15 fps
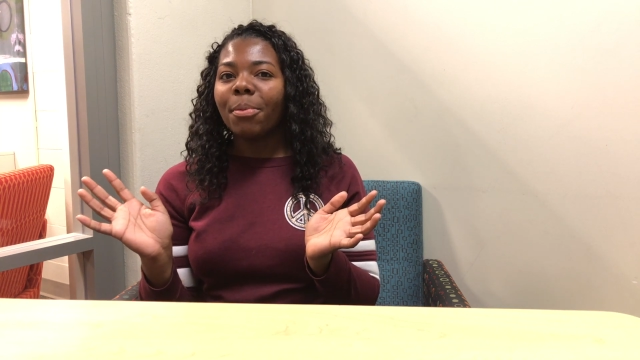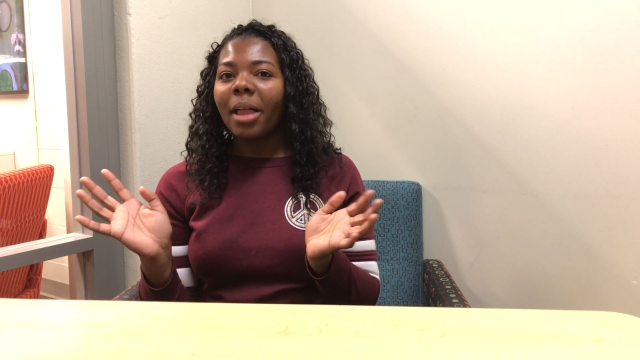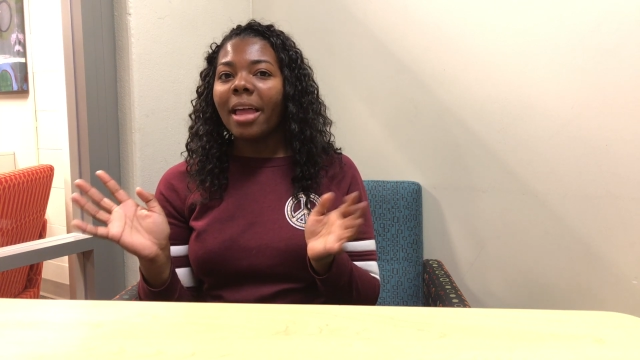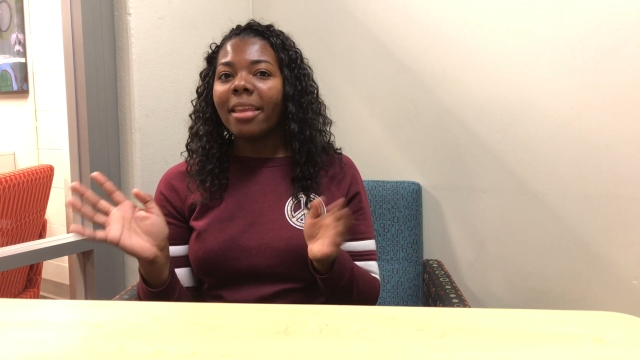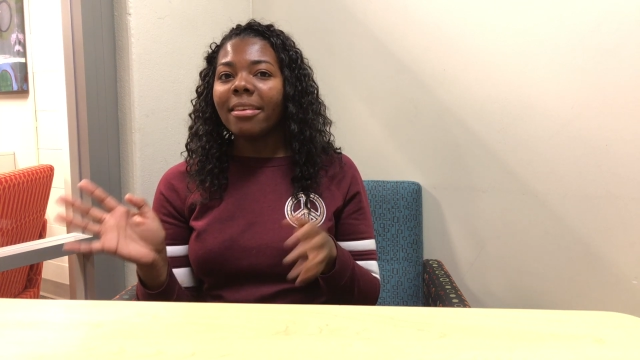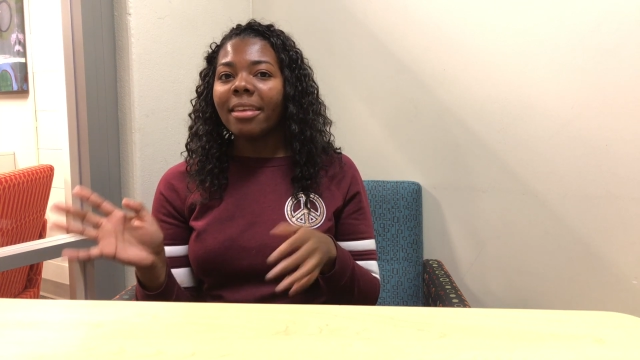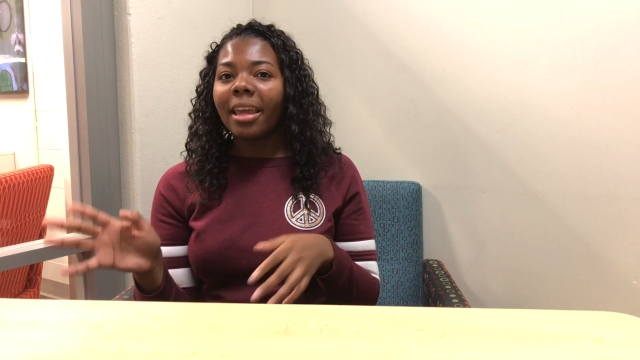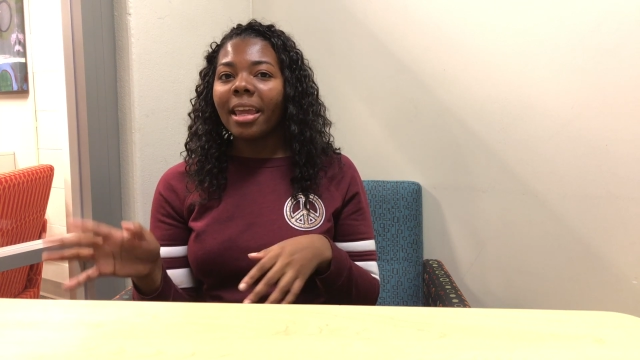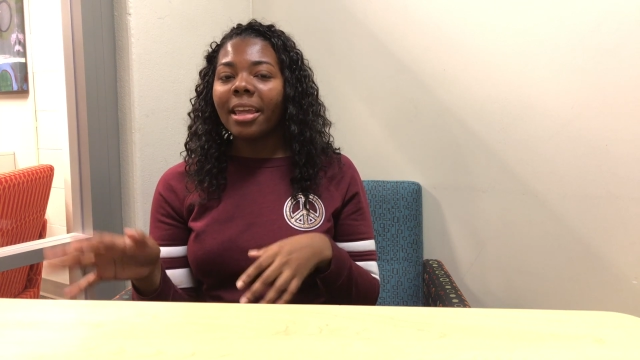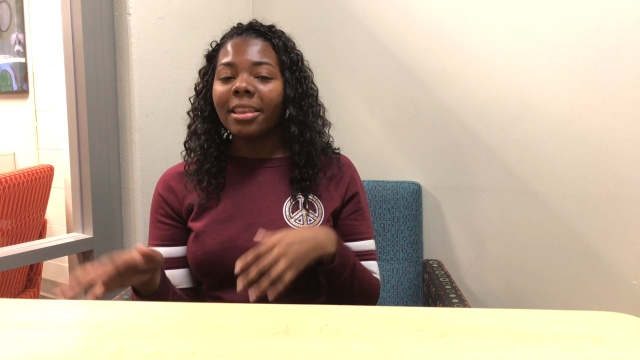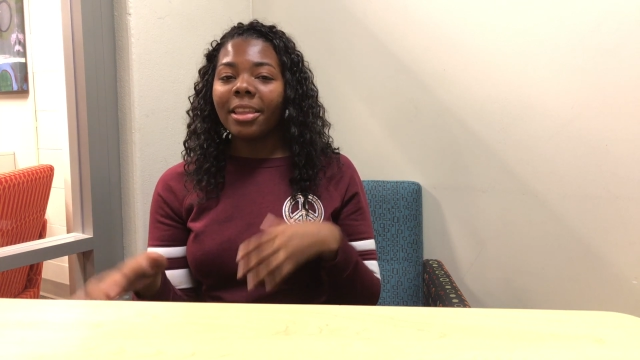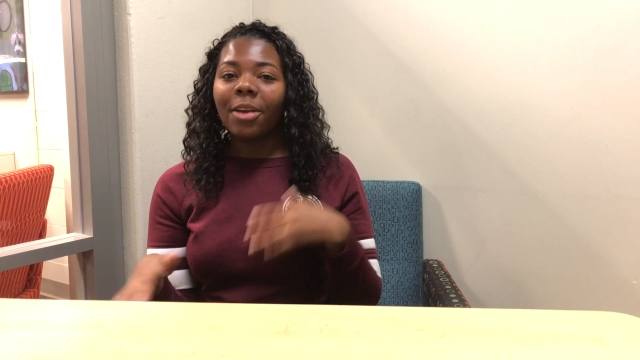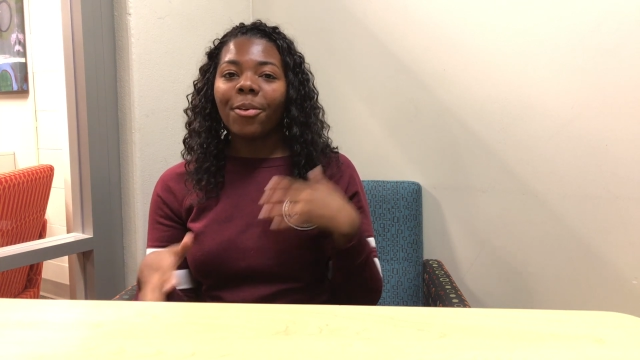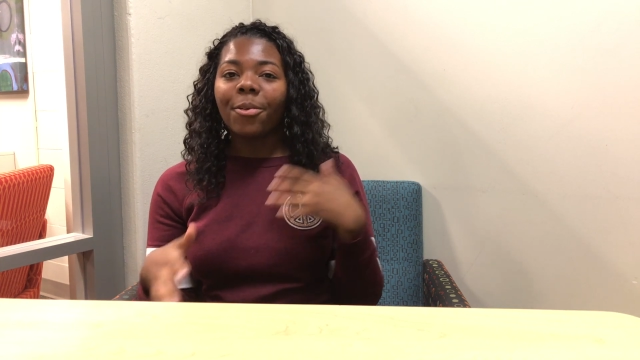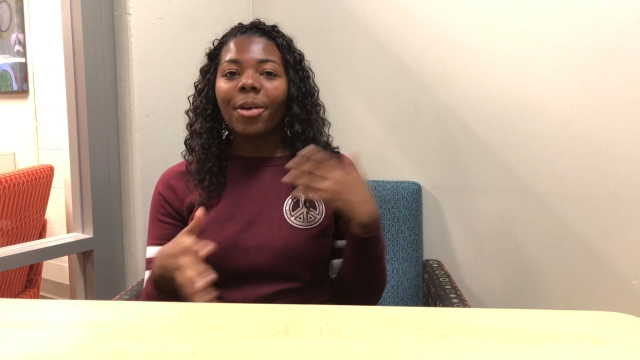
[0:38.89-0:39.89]
blending
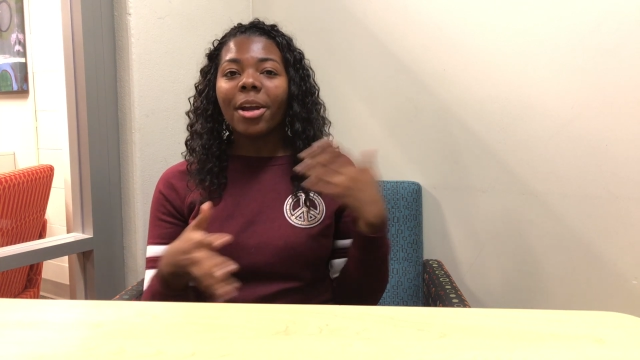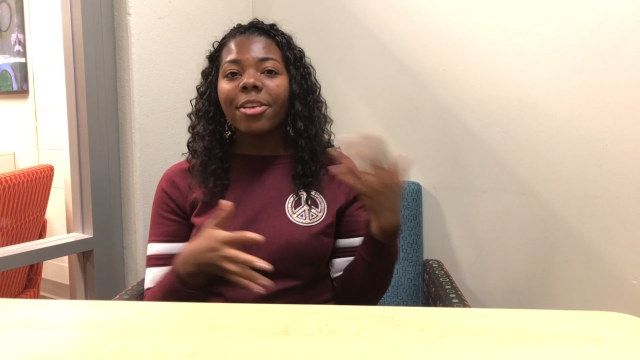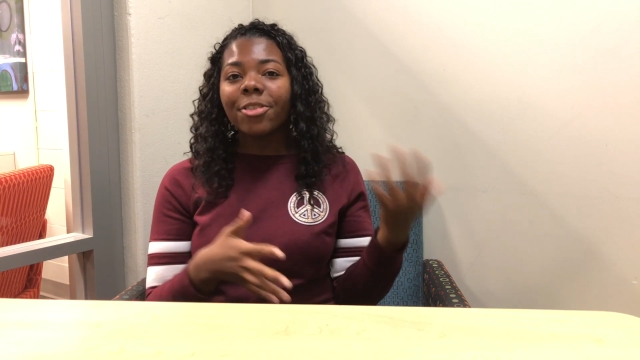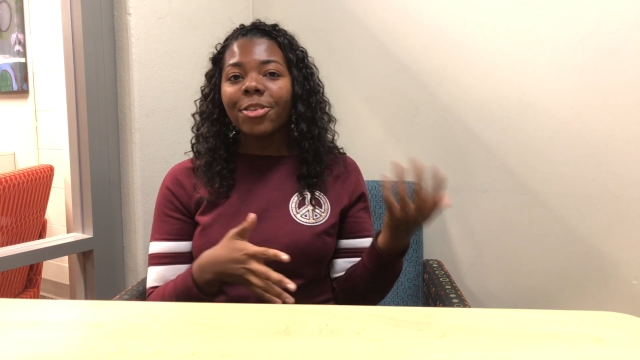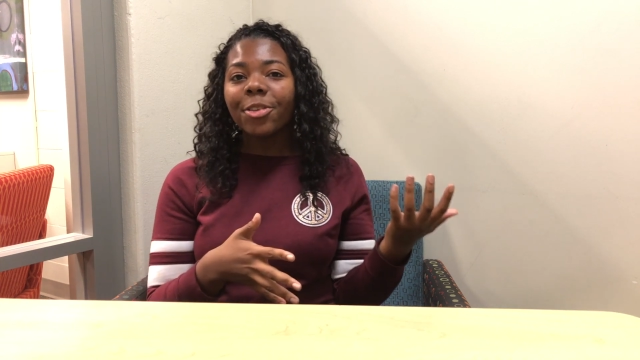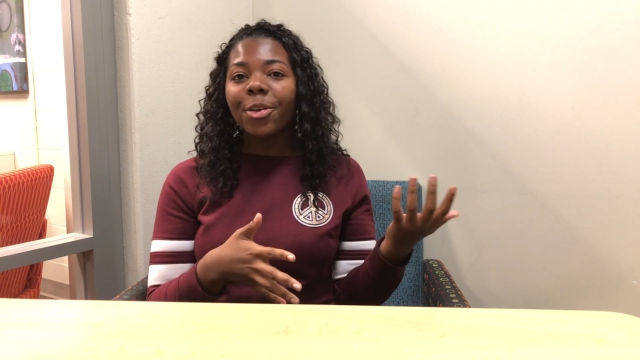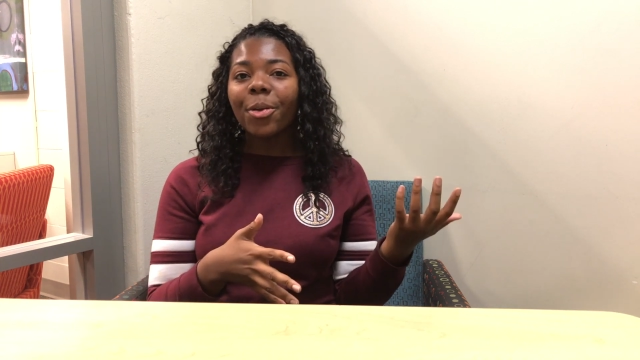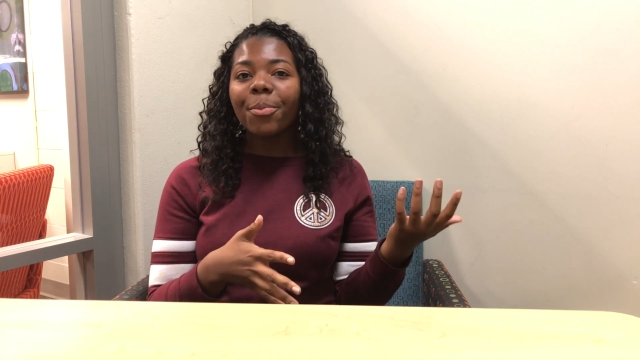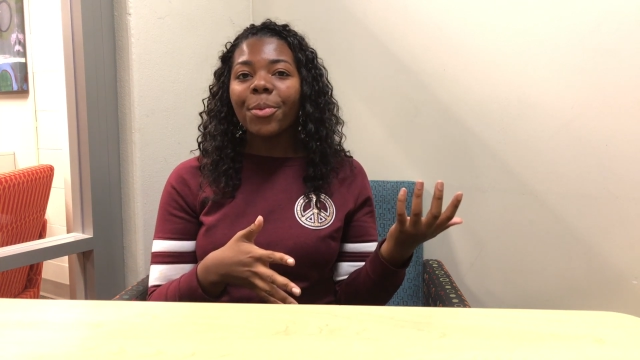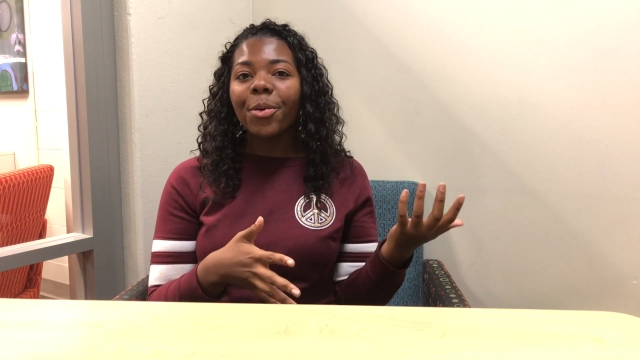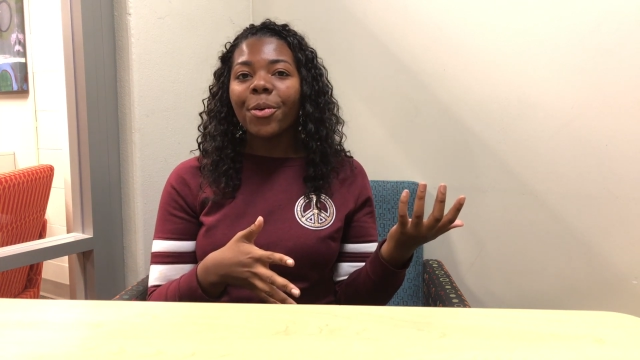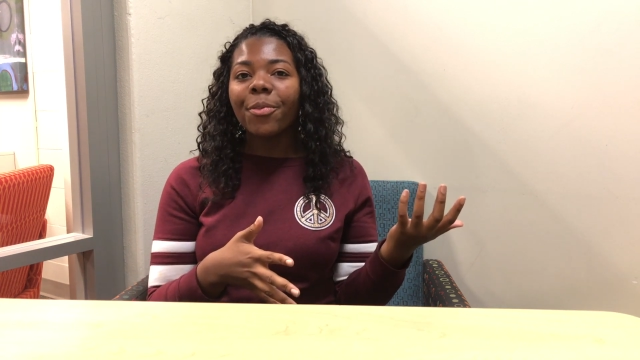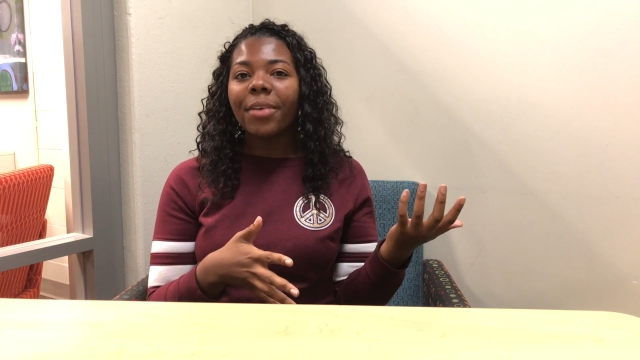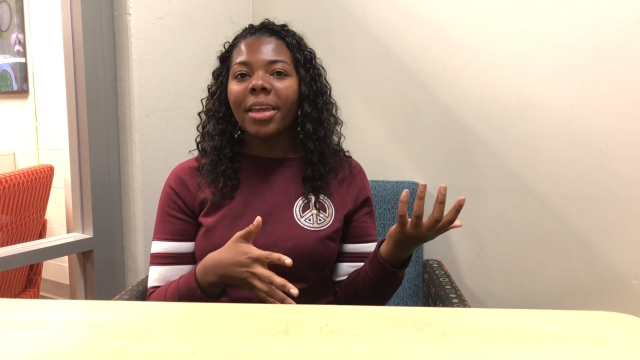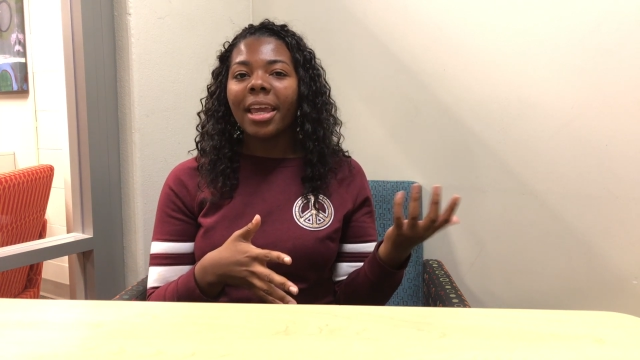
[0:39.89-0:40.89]
the original
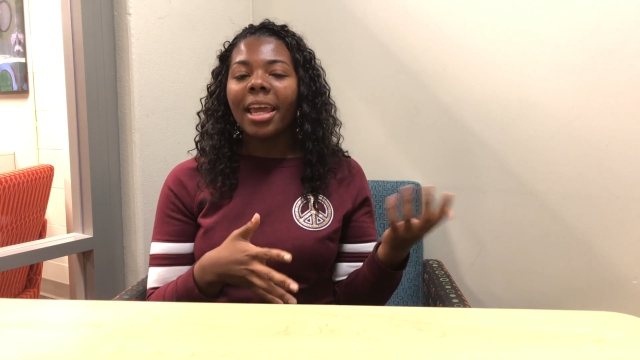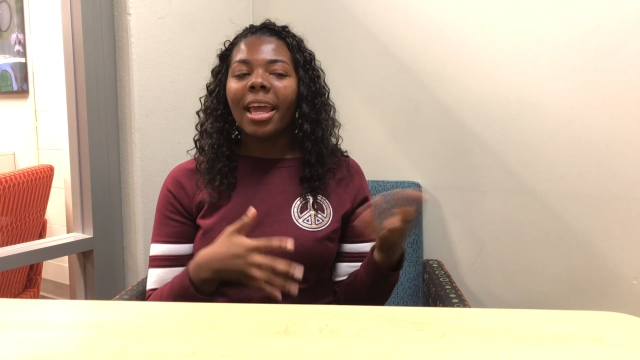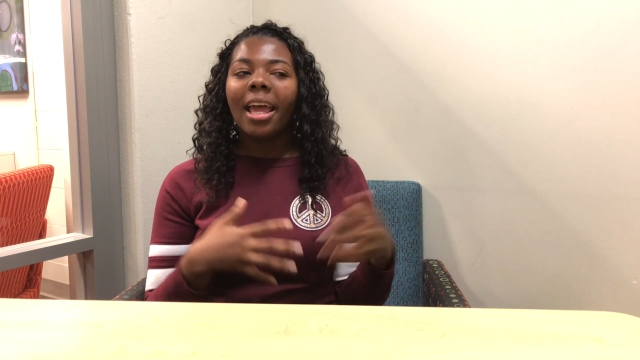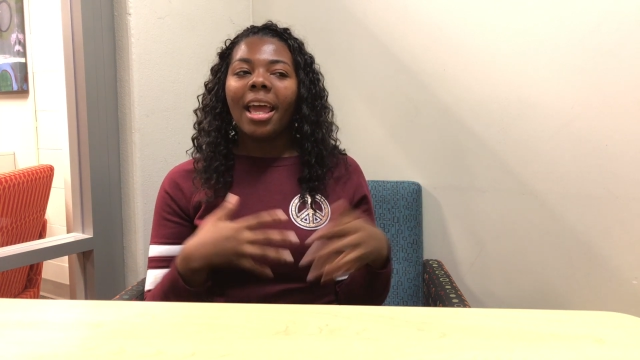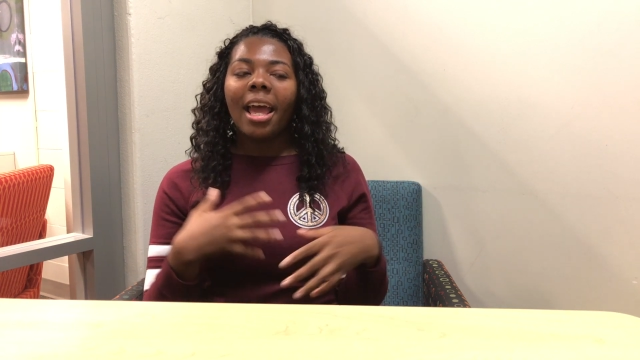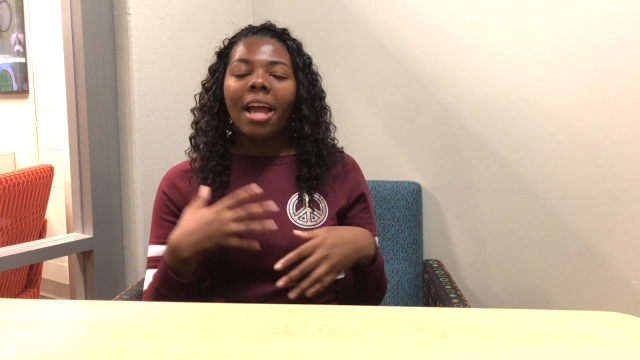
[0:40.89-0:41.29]
movie